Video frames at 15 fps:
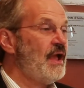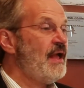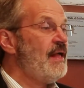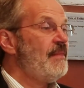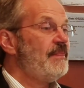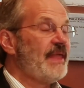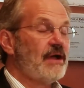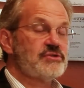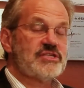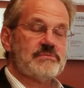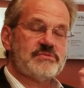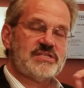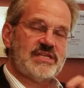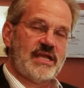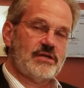Now,
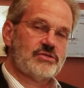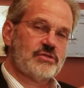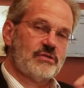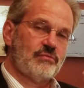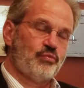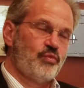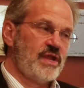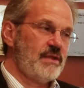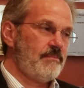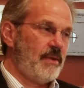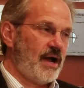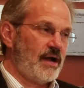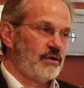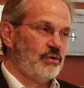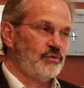substantial
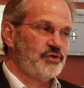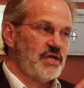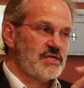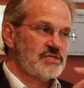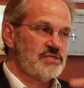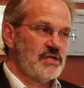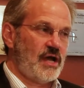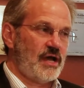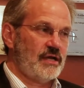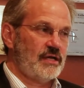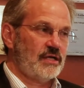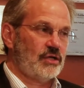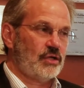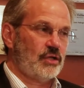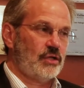remodel does not
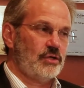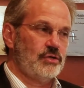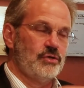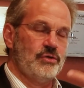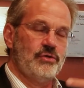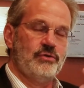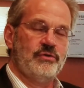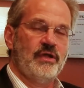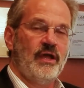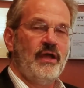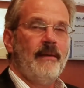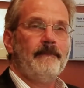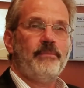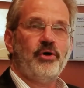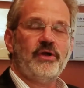include
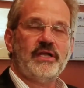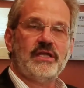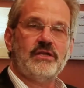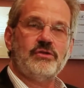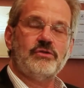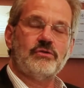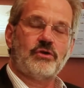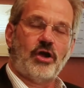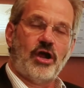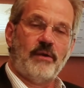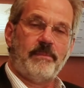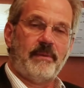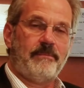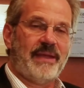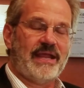putting in new
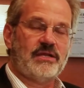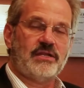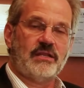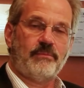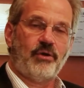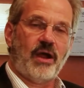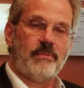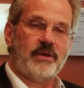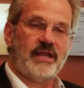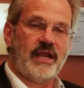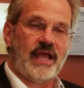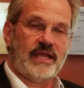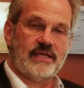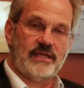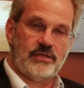carpet, painting the property, and
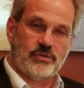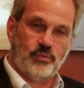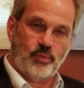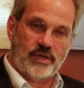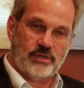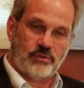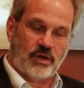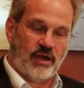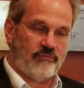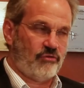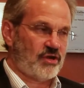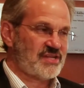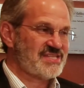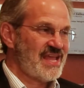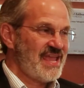hanging new window
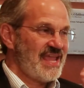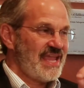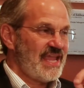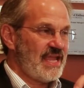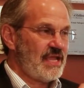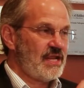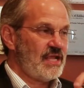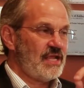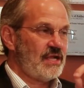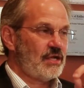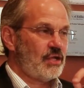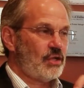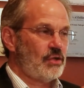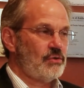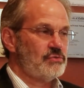coverings. It
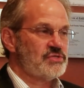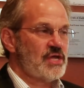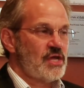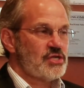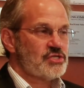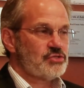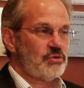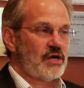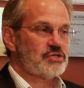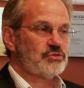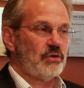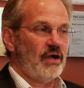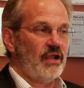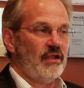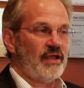includes
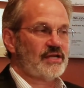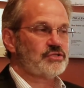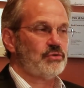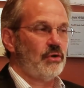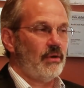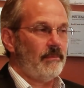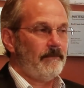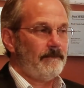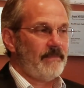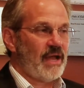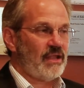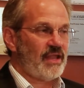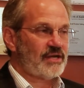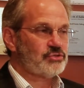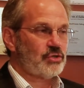structural, electrical,
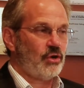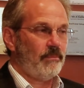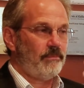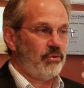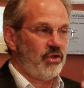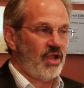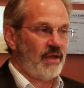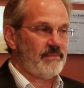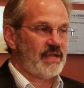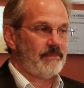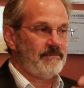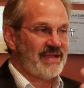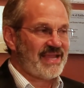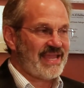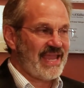electrical, plumbing,
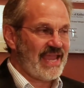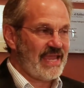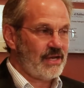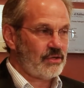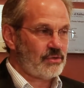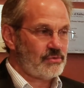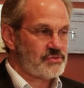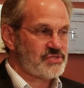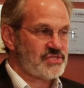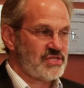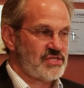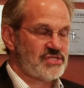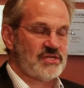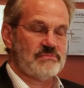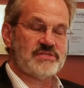mechanical
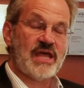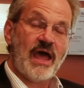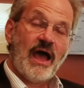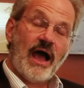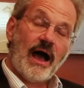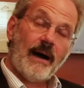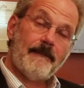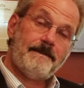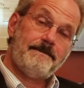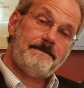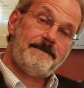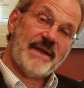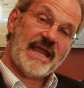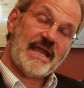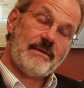systems,
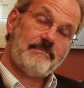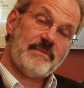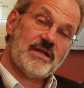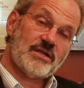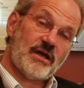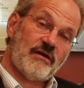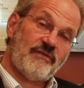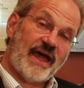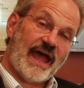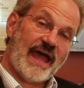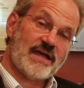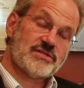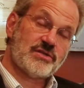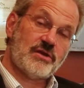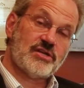abatement of
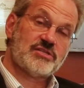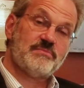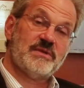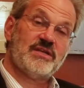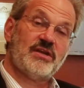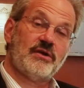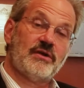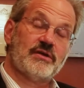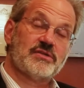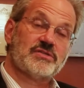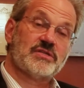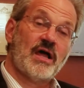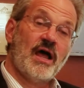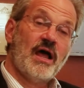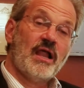hazardous
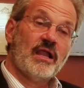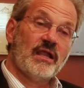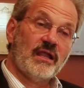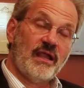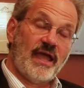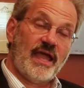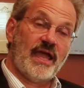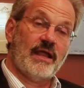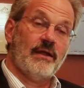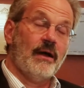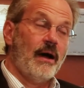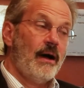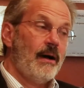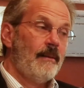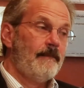materials, lead,
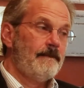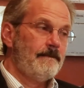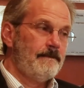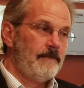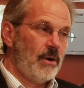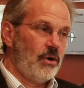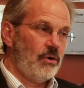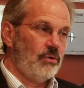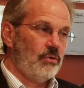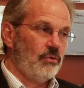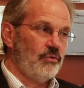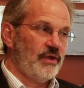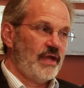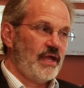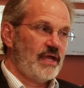
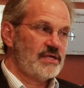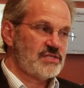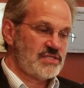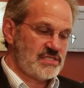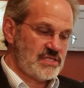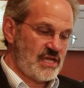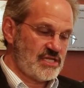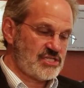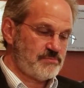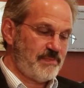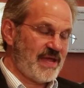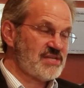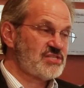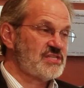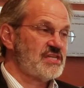mold,
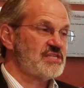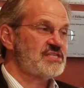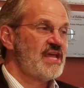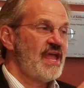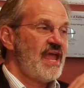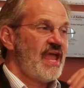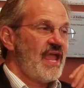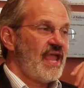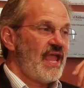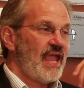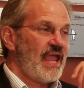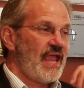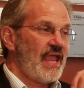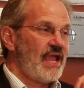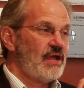asbestos,
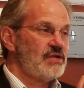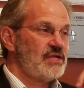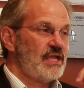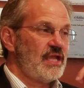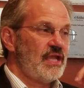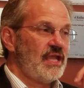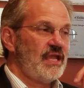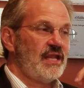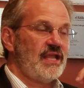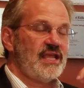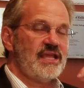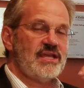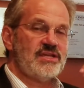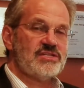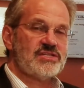and it
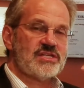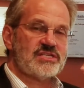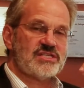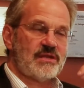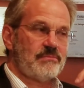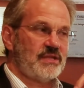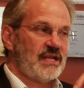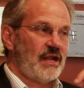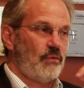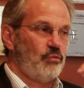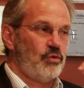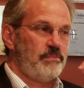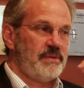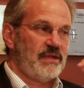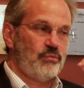is something that
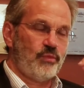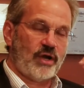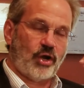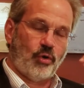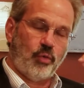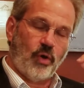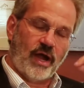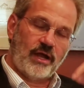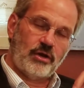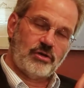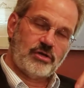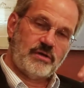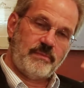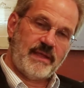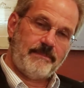would be required
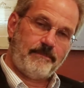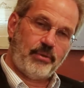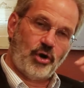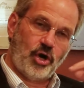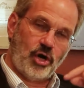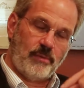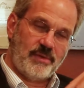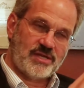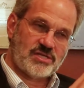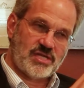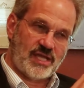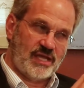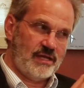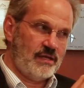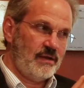to be
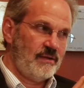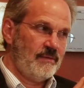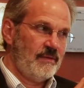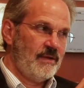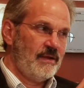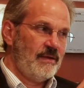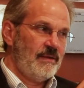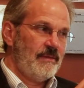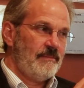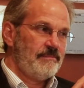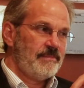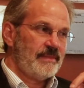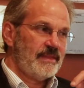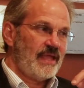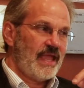permitted
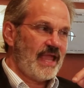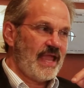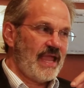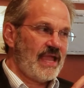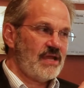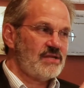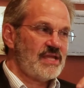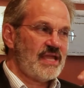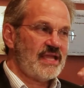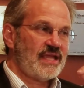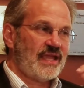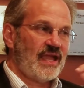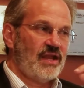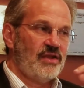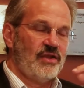and it
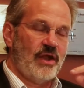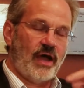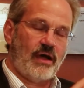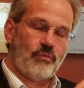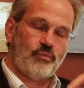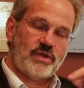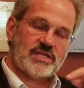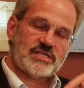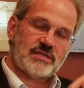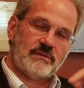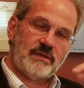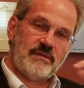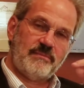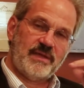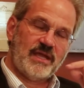cannot
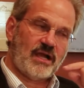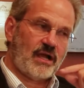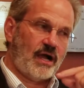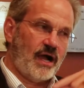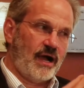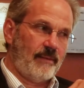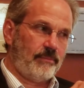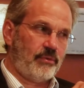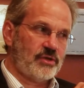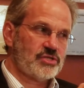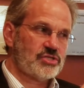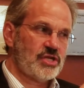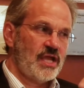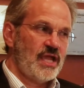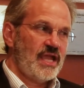reasonably be
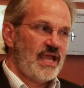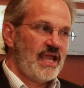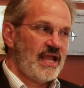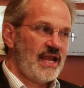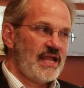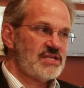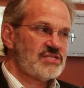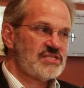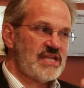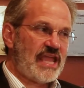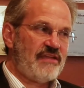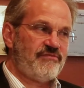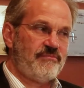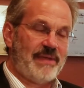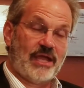accomplished in a
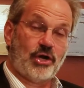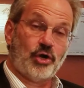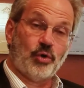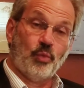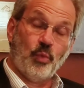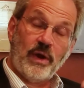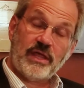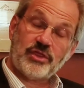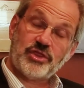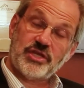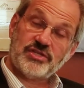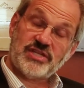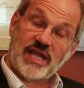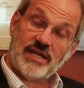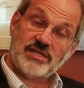safe manner with the
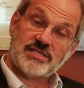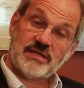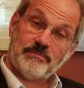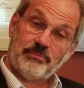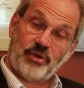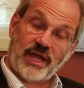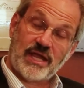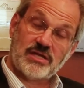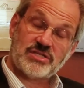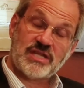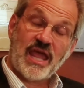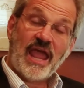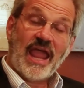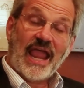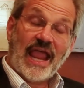tenants in place
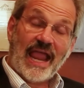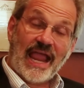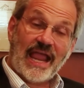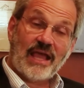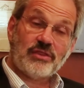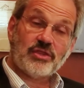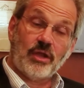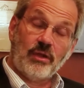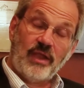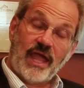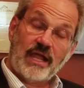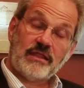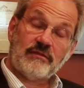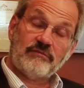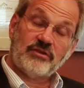and the
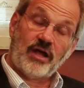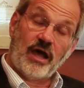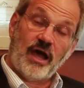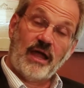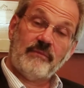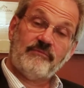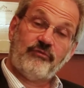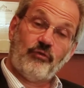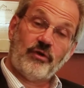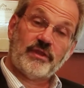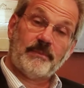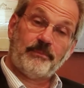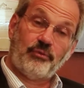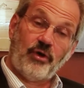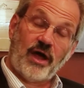length of time for the
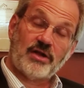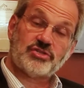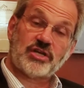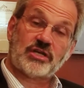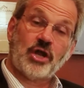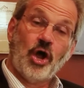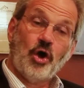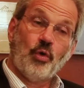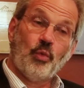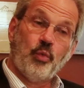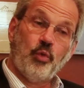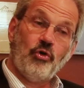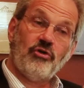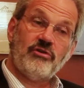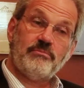project
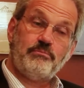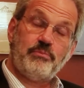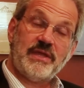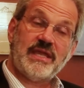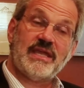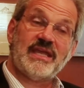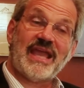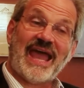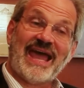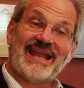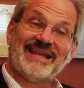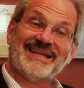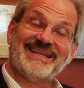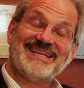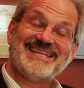would be at
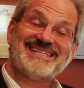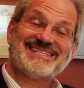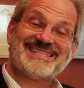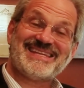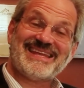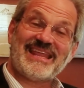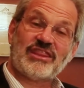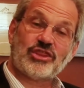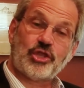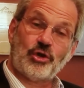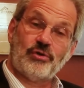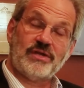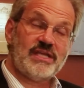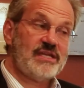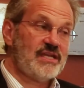least
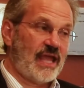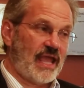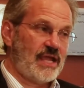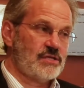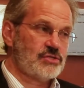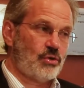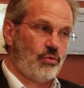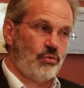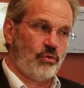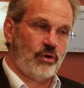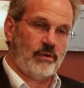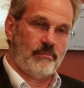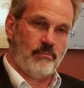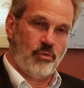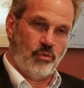30 days
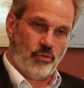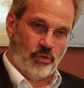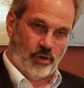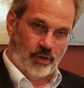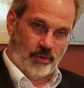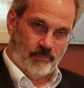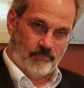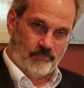or more.